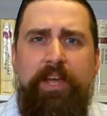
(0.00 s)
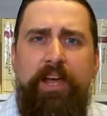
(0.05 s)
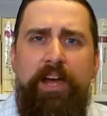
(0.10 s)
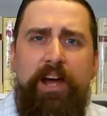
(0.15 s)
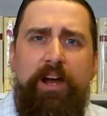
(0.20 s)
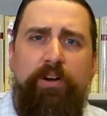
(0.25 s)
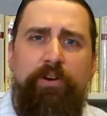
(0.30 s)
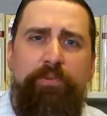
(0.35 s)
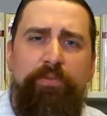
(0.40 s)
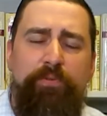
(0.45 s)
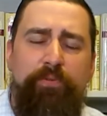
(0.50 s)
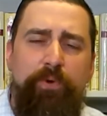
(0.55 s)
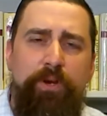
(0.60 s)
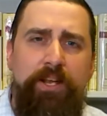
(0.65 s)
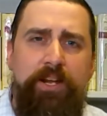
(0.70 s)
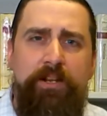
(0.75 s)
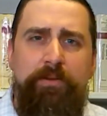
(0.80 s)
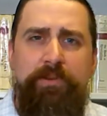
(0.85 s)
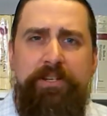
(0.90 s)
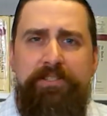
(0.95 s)
Our
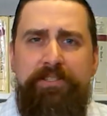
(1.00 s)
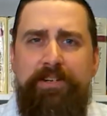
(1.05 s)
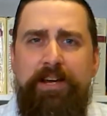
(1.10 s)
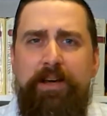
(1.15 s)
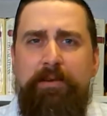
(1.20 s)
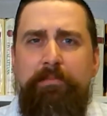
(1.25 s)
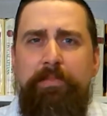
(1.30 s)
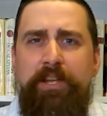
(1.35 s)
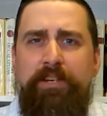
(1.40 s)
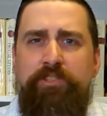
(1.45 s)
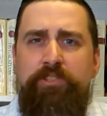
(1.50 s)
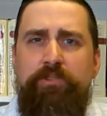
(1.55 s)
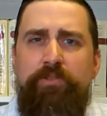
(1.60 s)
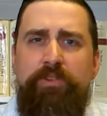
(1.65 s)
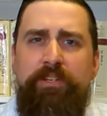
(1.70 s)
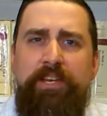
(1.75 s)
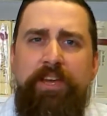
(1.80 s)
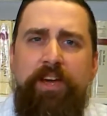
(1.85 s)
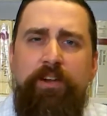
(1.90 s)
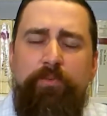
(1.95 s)
freedom is not meant to
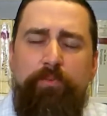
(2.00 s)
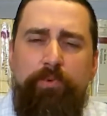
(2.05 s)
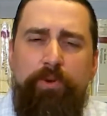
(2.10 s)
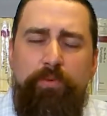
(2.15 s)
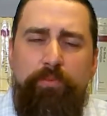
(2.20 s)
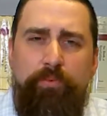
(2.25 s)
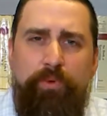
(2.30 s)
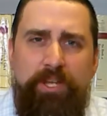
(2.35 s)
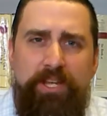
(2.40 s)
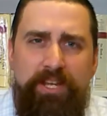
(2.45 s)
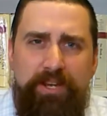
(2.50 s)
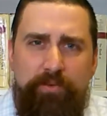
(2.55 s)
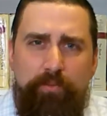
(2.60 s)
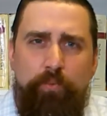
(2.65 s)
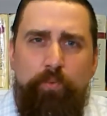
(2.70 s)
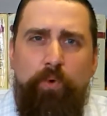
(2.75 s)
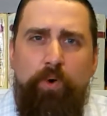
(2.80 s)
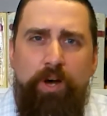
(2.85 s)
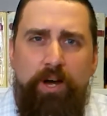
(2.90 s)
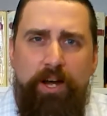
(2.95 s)
get what we
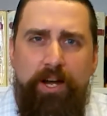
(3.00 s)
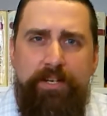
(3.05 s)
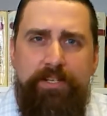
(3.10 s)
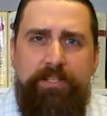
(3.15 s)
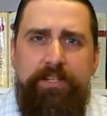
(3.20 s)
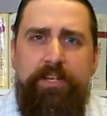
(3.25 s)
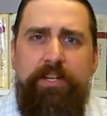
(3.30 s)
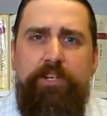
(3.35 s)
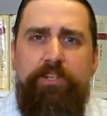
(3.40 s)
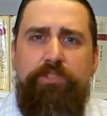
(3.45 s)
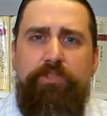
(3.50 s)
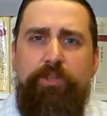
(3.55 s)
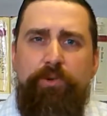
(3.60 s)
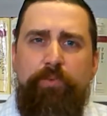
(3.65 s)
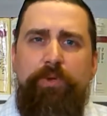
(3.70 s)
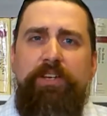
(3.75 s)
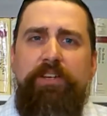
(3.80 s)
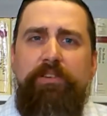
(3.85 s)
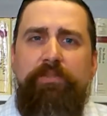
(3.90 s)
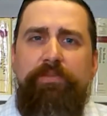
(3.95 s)
want so that
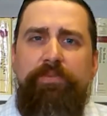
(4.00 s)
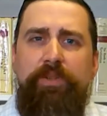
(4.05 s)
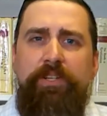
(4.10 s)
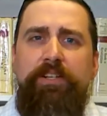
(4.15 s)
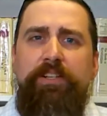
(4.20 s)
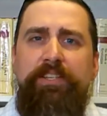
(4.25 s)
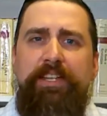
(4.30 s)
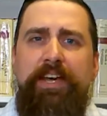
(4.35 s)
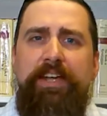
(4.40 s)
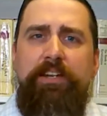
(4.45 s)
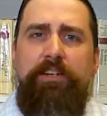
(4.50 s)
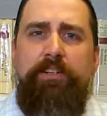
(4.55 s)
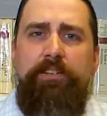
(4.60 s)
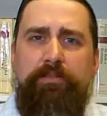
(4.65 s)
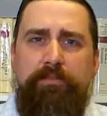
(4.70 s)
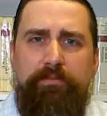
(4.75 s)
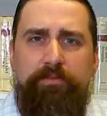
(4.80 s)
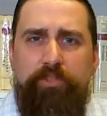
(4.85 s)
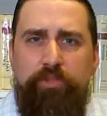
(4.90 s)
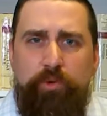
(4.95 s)
we can feel that
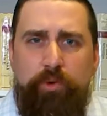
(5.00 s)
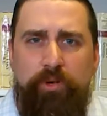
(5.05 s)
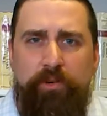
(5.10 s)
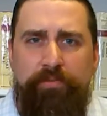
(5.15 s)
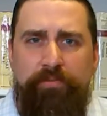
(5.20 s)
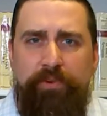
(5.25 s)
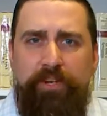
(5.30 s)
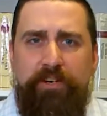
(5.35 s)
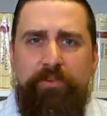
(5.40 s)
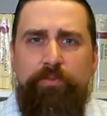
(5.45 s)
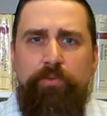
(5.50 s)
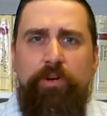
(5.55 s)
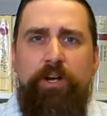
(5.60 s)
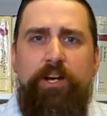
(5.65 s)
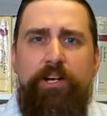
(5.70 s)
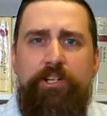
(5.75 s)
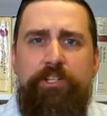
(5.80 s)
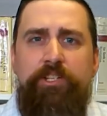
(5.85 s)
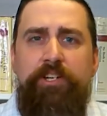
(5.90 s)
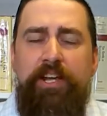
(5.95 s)
endorphin
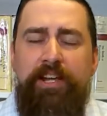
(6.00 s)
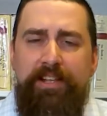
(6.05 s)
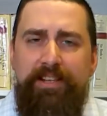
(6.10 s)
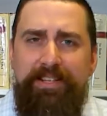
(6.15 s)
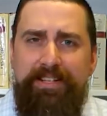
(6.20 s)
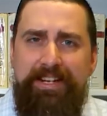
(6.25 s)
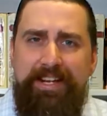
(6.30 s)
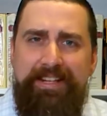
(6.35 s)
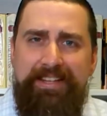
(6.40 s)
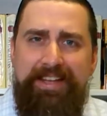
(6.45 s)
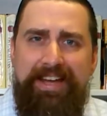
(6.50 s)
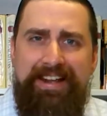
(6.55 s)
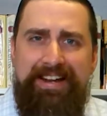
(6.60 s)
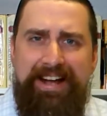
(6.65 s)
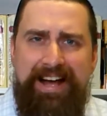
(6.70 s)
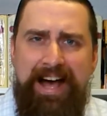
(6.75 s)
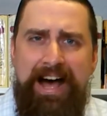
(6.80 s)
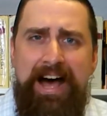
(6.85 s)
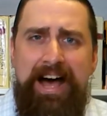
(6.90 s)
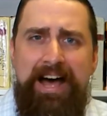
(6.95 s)
rush, to get that
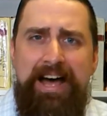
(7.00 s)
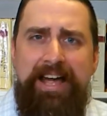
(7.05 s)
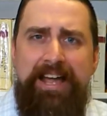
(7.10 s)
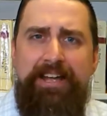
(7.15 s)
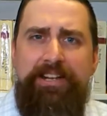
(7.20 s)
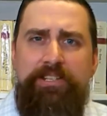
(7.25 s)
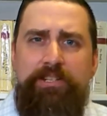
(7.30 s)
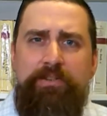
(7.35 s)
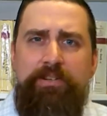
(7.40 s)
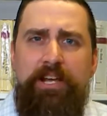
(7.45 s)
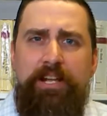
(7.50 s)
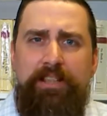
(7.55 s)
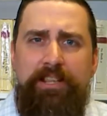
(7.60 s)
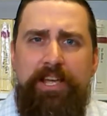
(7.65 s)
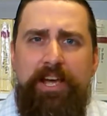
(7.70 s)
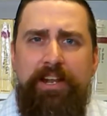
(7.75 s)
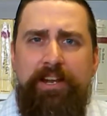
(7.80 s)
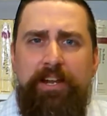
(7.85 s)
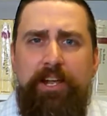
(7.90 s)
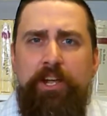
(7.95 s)
high, to get
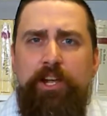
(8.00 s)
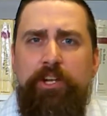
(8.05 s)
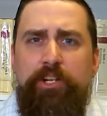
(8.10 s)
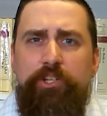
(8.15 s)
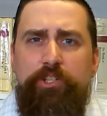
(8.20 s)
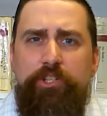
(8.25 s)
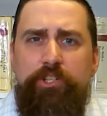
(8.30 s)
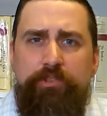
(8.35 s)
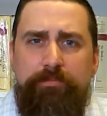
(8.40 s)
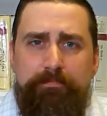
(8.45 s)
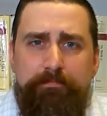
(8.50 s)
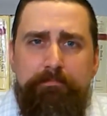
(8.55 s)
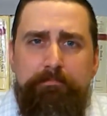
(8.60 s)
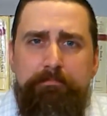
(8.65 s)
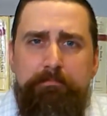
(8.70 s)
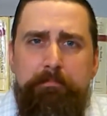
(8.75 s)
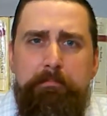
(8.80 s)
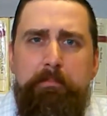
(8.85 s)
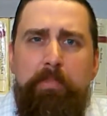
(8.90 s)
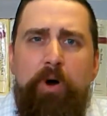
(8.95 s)
that
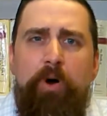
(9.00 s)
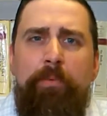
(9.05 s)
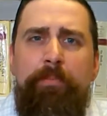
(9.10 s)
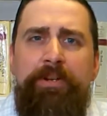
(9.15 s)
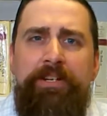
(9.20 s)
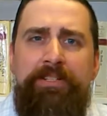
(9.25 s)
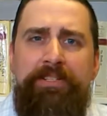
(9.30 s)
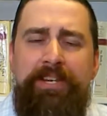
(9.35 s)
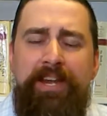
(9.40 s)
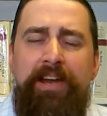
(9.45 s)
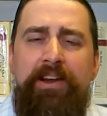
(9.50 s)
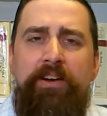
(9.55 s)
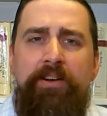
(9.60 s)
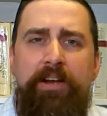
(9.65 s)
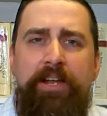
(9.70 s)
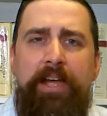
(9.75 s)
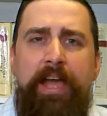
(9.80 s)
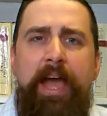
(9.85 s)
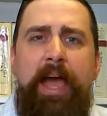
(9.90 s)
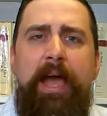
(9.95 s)

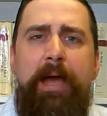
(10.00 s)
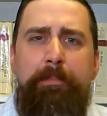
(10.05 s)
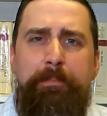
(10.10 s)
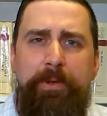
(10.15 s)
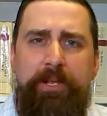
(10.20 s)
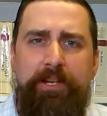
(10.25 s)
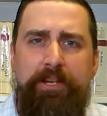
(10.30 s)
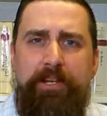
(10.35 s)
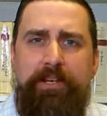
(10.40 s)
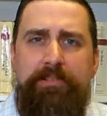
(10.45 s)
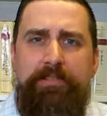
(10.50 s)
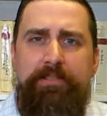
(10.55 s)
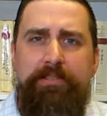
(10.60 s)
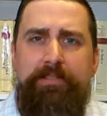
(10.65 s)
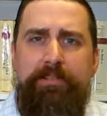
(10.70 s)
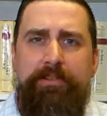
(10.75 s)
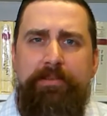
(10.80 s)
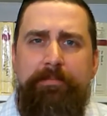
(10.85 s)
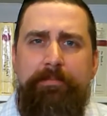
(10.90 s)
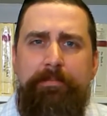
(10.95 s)
momentary
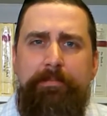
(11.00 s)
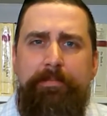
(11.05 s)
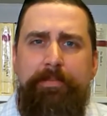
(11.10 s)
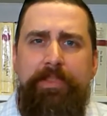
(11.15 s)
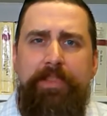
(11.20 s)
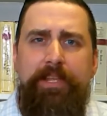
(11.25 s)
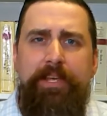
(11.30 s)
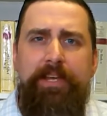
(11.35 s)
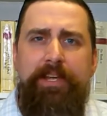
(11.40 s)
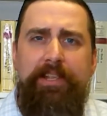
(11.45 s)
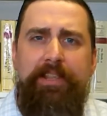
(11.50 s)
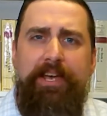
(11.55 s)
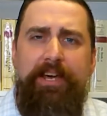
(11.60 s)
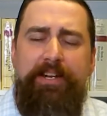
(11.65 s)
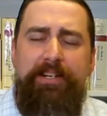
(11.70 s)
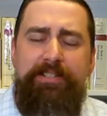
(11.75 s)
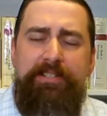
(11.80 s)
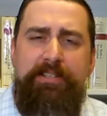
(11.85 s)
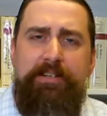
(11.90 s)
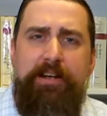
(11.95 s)
happiness. That
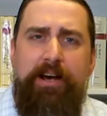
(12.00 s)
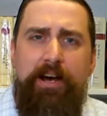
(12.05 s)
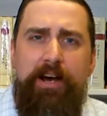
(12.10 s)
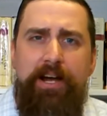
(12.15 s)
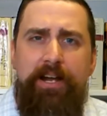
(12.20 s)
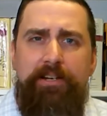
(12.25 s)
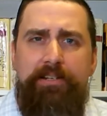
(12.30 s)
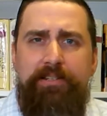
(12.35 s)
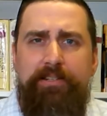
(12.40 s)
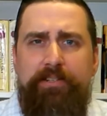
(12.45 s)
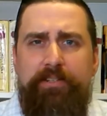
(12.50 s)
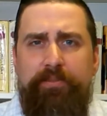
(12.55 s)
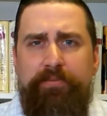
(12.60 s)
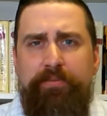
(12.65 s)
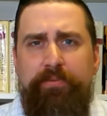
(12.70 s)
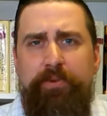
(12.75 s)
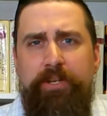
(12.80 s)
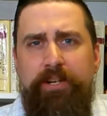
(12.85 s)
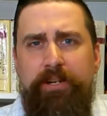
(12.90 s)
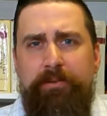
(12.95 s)
is not the
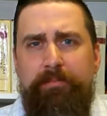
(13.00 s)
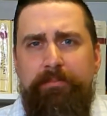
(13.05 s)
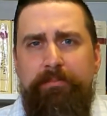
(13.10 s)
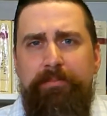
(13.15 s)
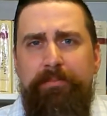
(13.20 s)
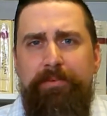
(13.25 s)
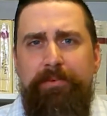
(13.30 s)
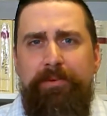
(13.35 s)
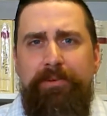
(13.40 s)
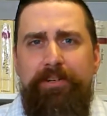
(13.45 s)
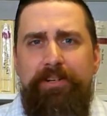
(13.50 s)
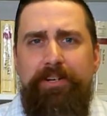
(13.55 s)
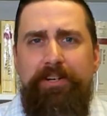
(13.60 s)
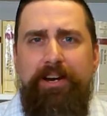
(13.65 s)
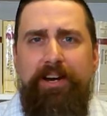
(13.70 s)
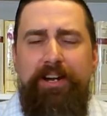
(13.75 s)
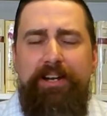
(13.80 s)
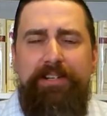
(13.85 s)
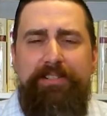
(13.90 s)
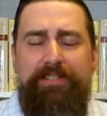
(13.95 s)
freedom
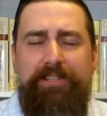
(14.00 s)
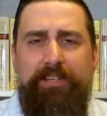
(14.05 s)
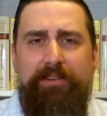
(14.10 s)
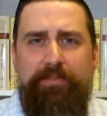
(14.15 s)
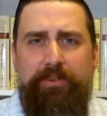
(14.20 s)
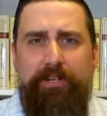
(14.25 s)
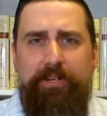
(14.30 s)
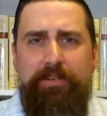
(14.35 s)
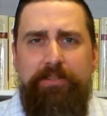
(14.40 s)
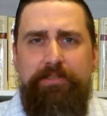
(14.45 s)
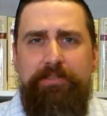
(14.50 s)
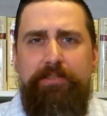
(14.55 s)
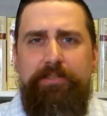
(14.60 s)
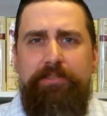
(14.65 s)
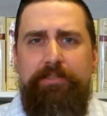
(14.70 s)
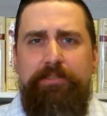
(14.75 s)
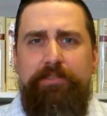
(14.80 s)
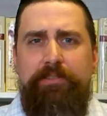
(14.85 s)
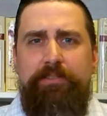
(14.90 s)
God has given us.